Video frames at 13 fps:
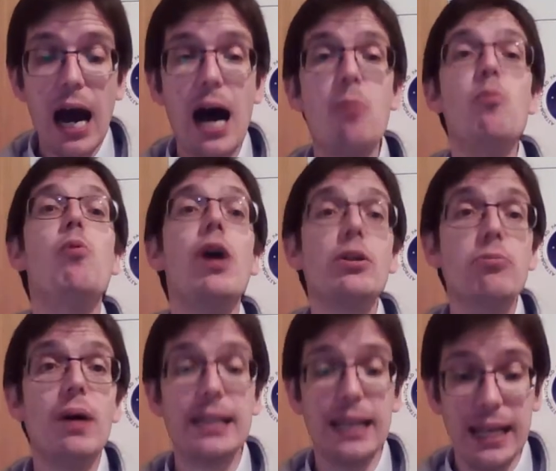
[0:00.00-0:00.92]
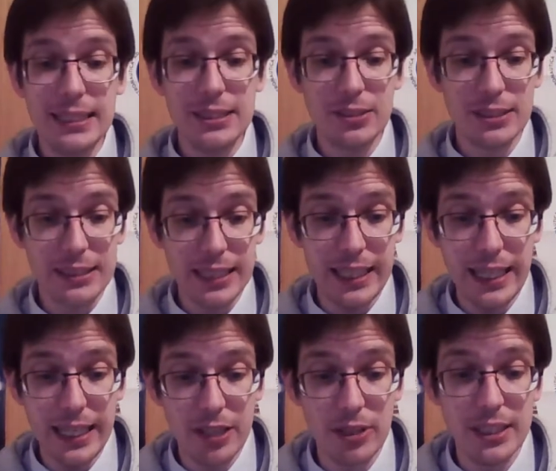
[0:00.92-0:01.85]
What one has to say
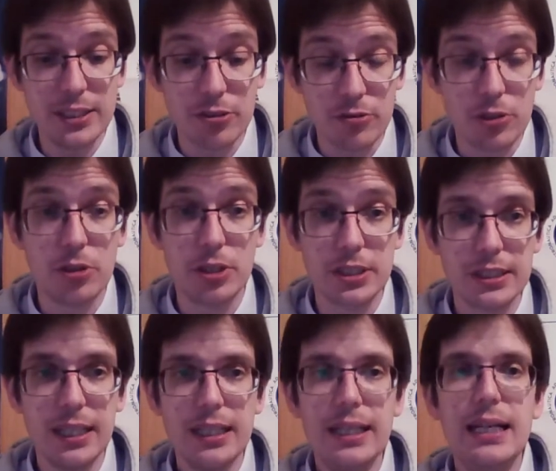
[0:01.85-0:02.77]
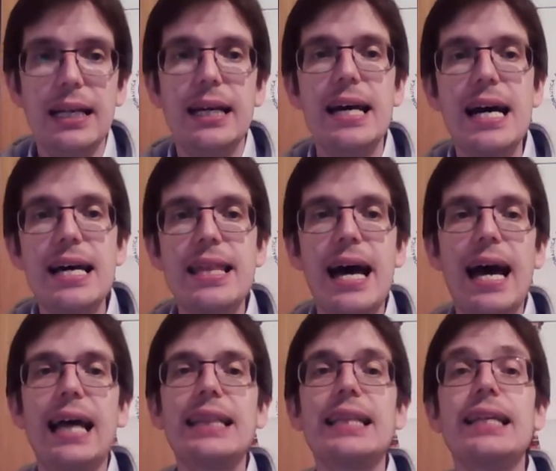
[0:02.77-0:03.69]
here is, of course,
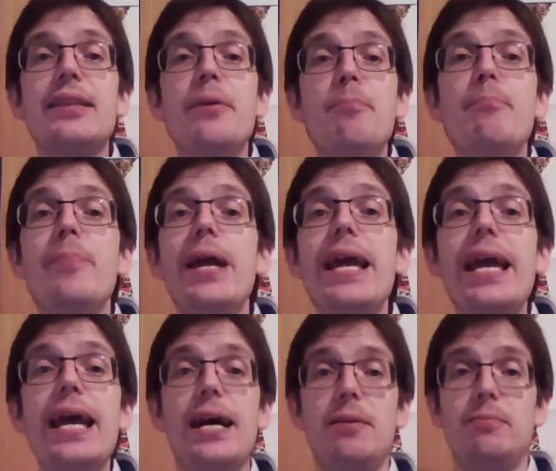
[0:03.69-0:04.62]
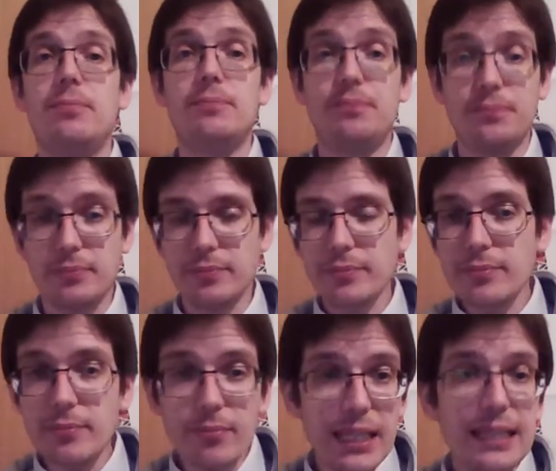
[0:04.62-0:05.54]
that the mere
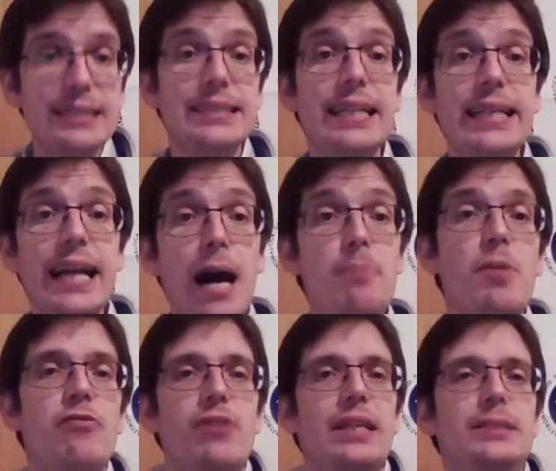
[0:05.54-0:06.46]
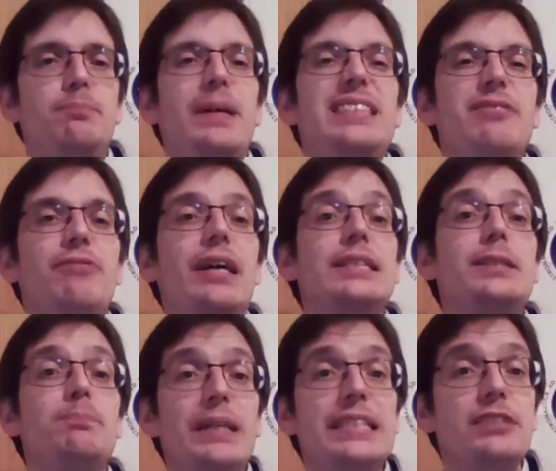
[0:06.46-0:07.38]
setting up of a specified
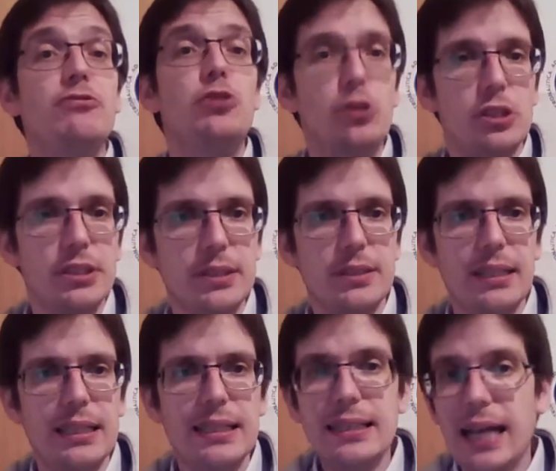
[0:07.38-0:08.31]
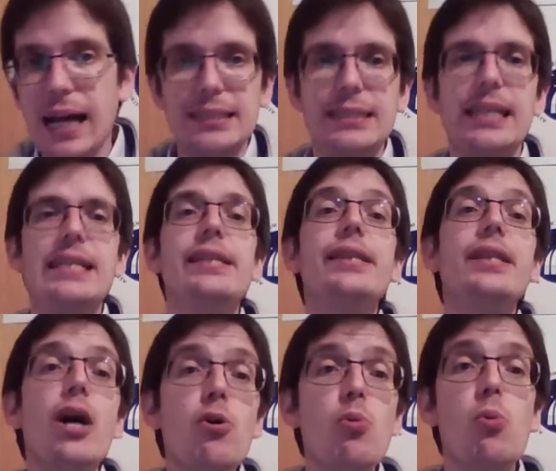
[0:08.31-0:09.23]
space force does in
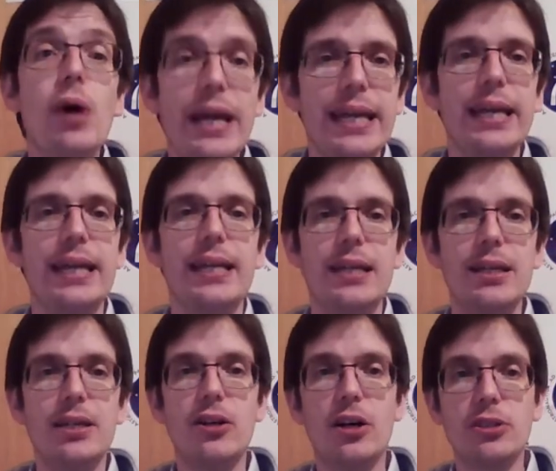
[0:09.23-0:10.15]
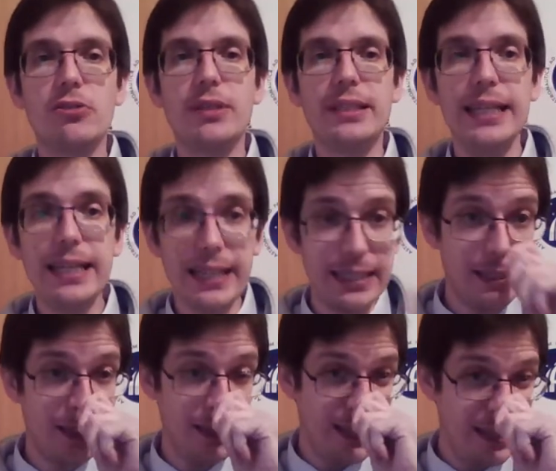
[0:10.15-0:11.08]
no way contradict
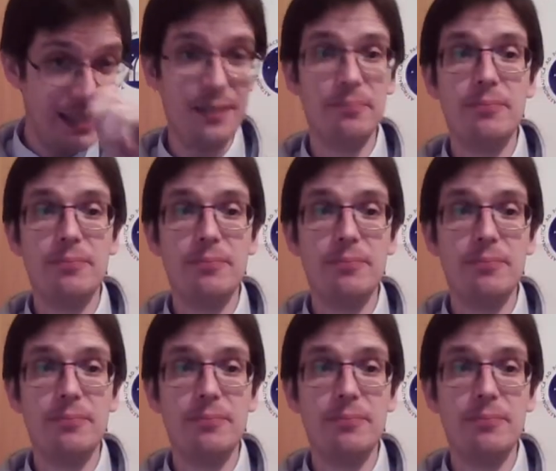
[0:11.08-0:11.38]
the